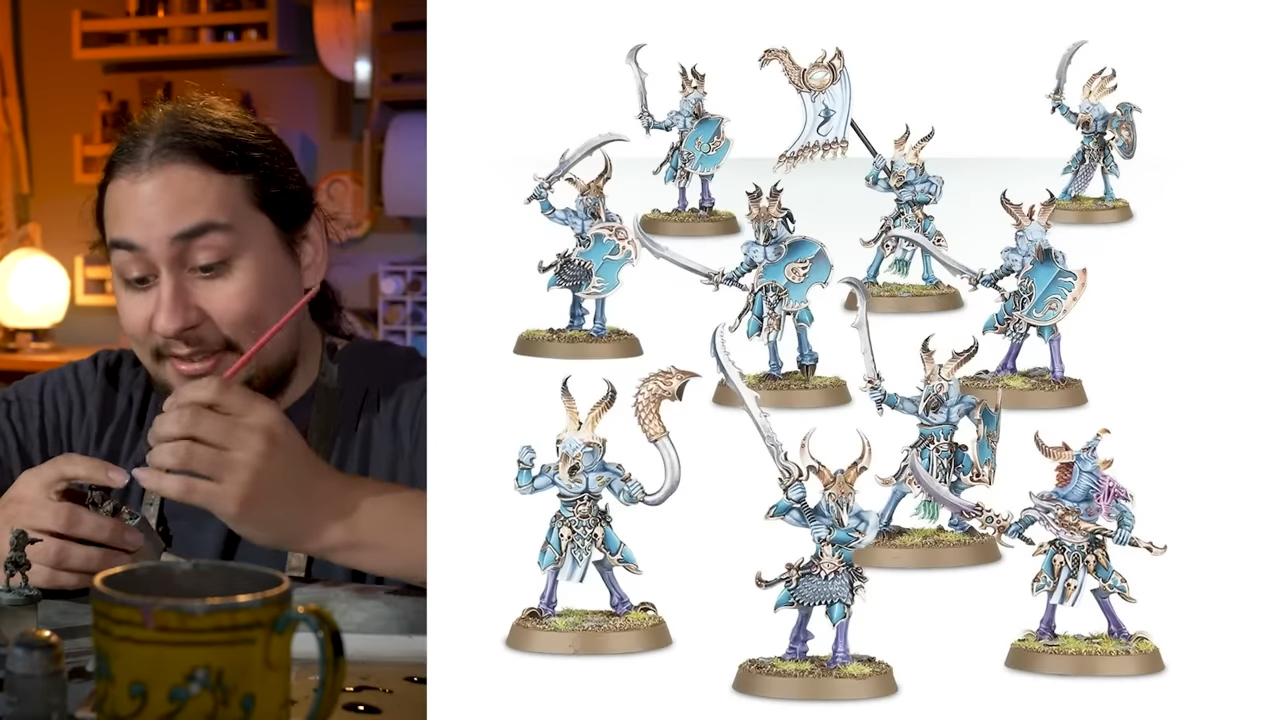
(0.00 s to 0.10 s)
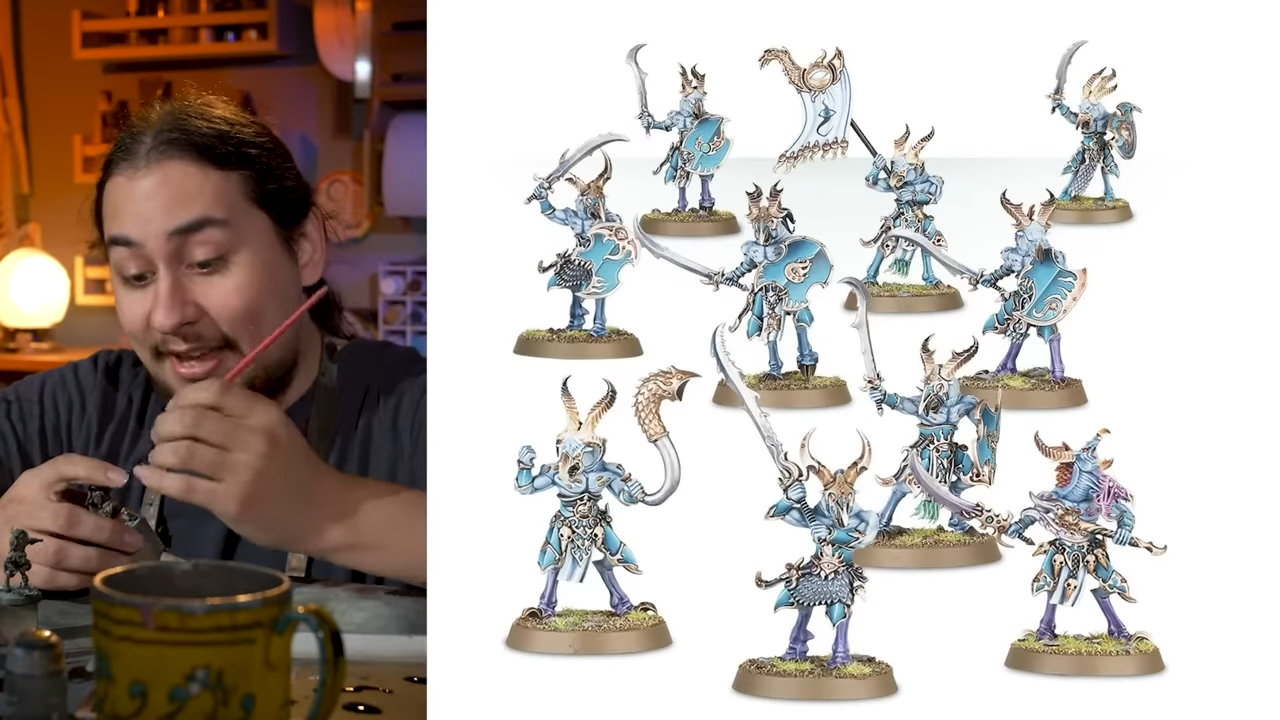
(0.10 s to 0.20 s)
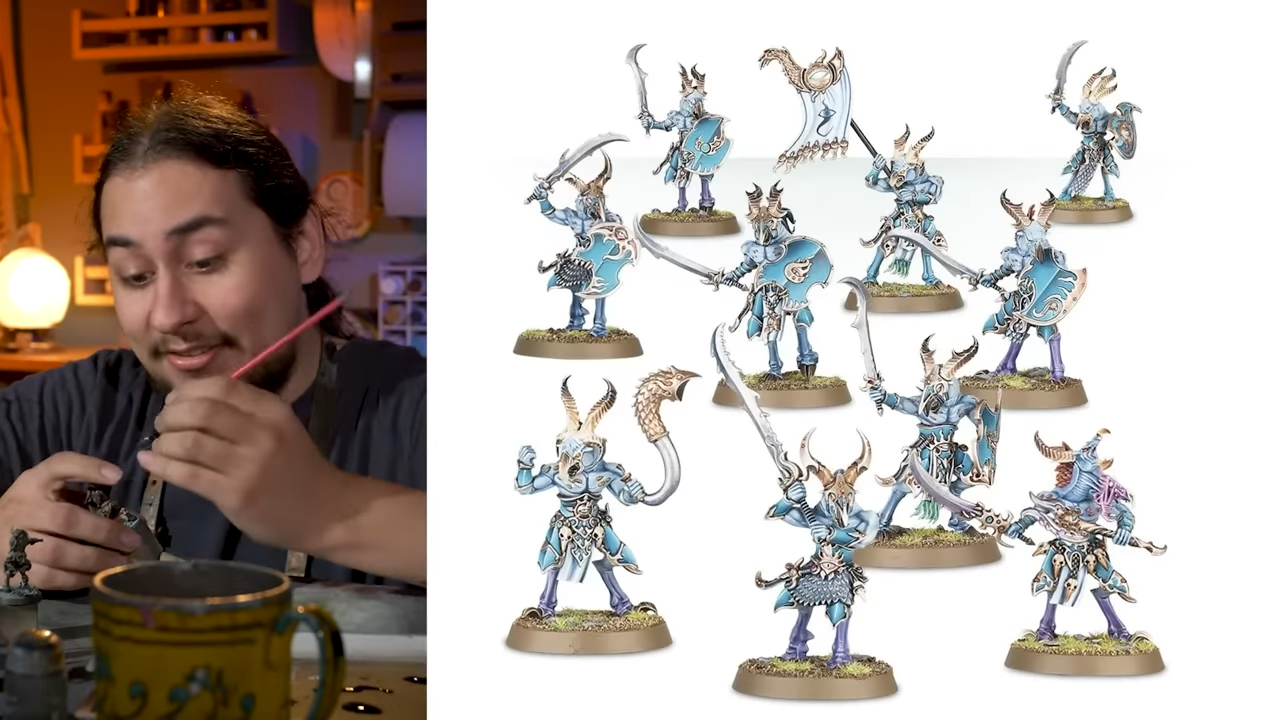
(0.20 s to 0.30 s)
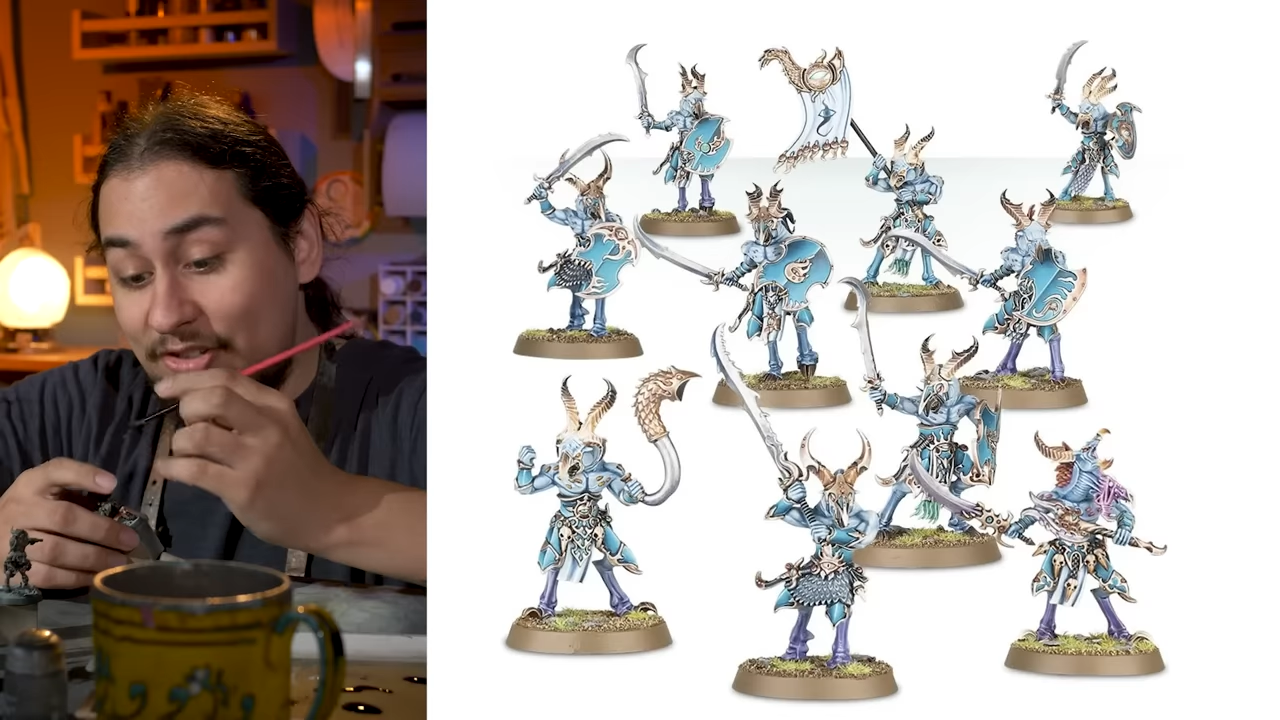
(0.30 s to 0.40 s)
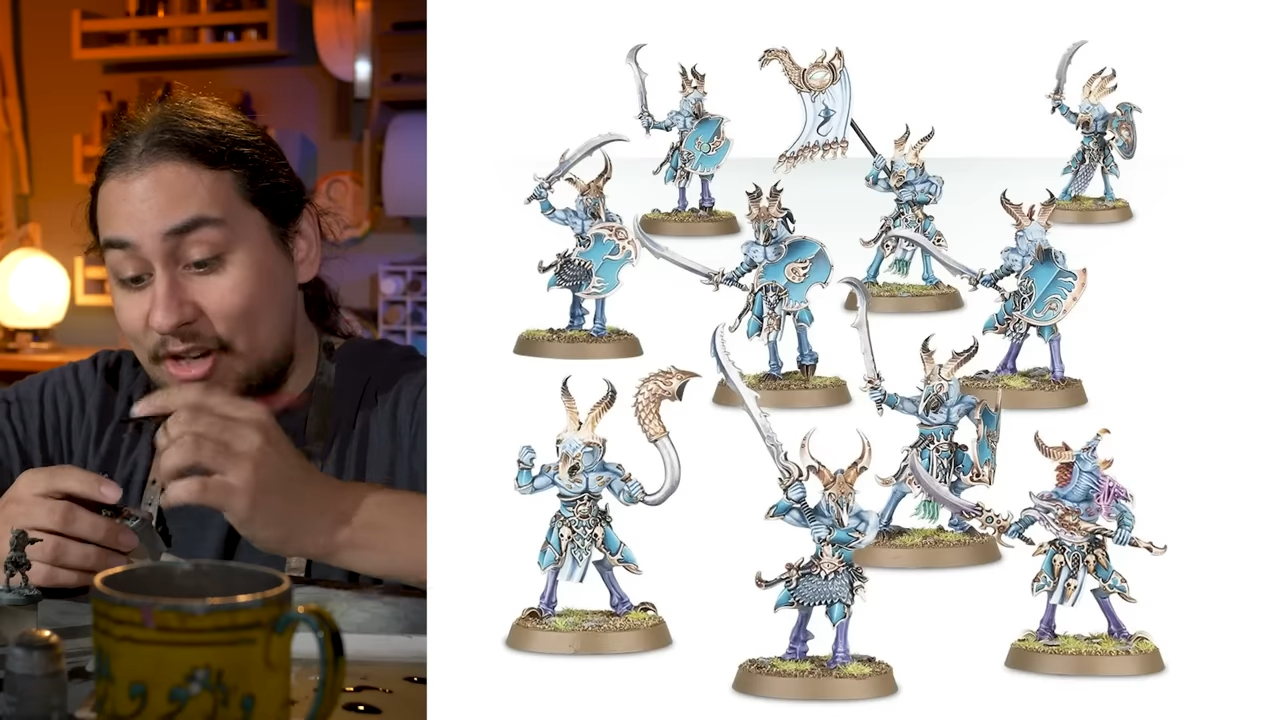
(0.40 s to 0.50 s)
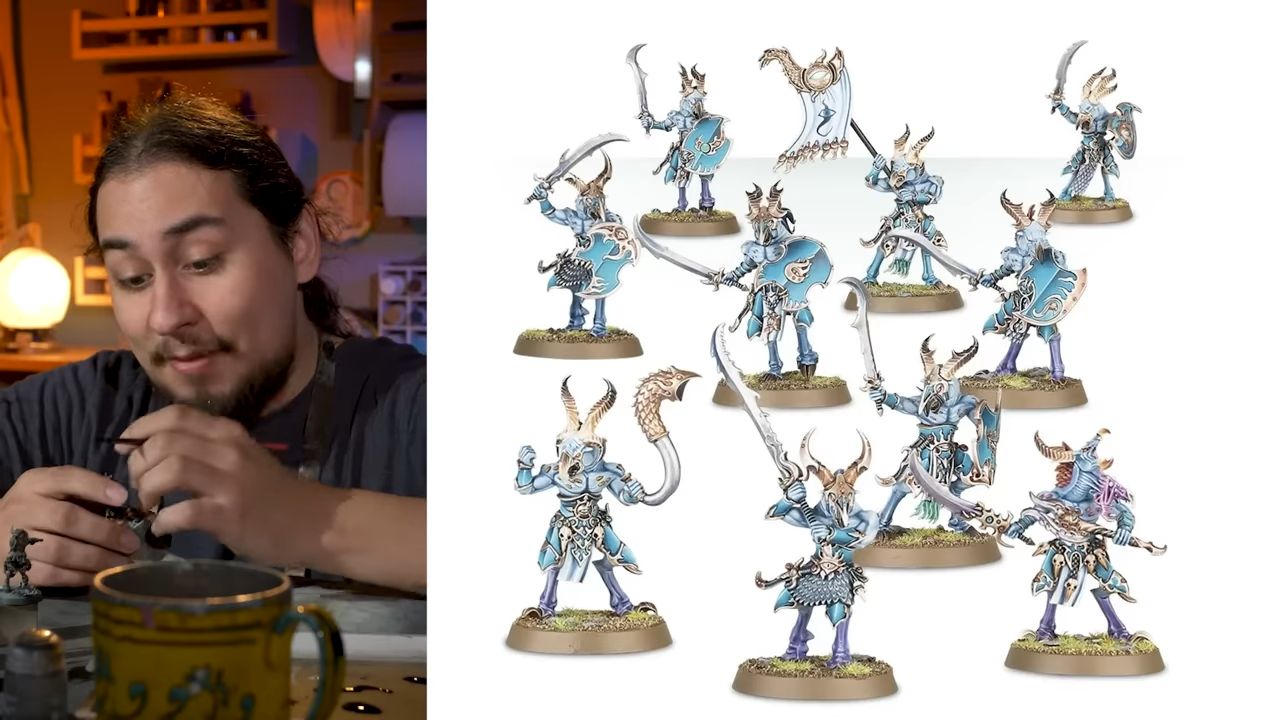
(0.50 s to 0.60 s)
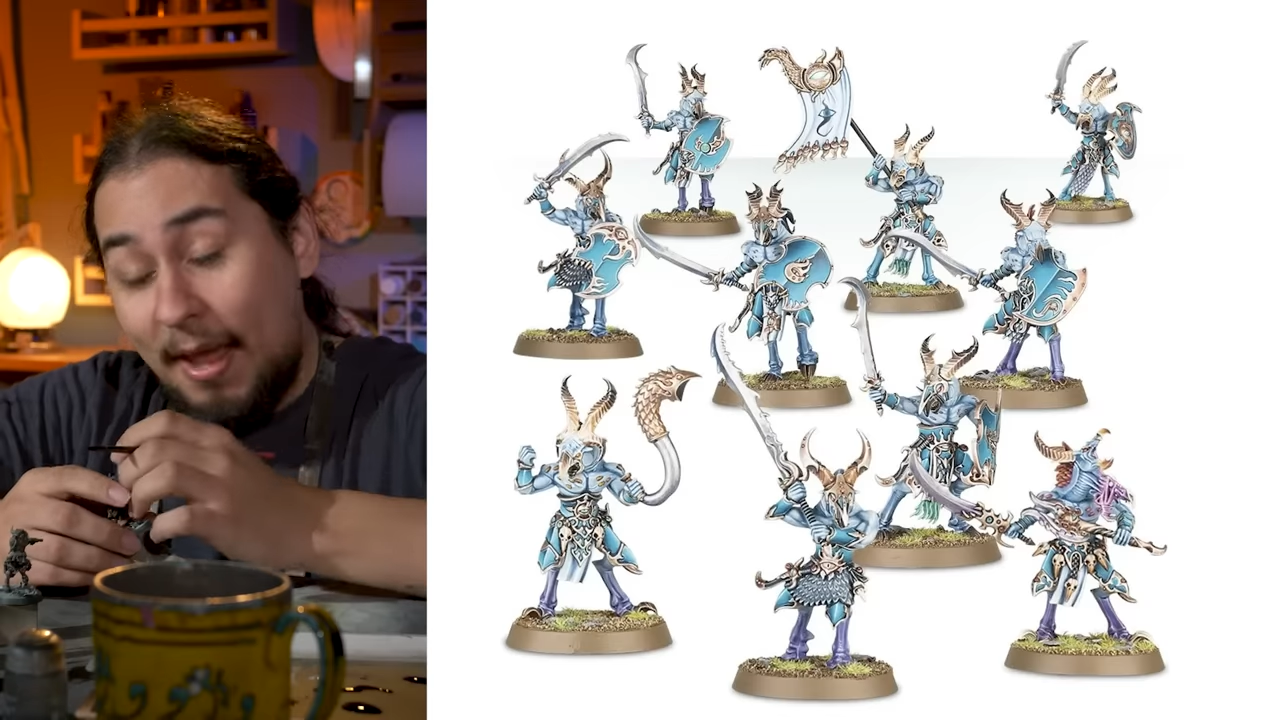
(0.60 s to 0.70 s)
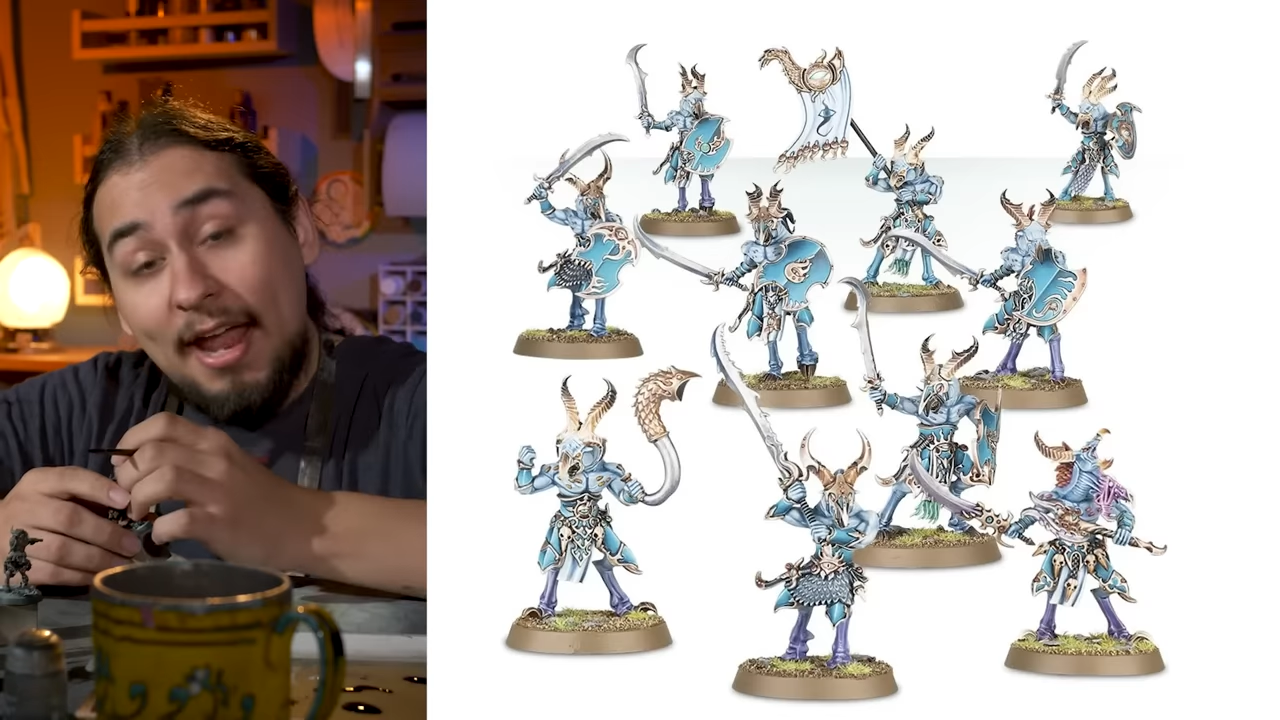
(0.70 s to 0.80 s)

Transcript: size and shape,